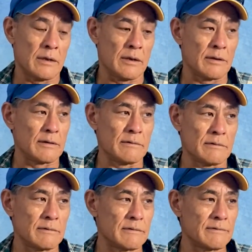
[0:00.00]

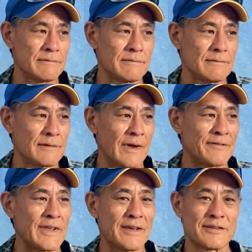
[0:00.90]
And
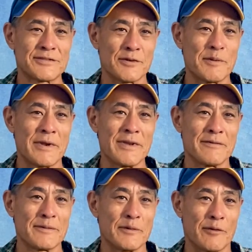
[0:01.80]
I've taken so many of
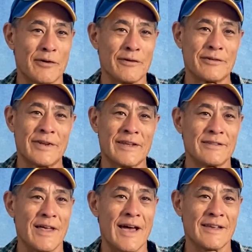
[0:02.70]
them that were
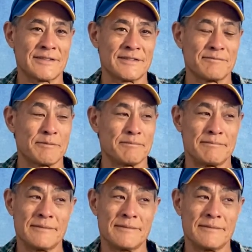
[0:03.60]
dead last, and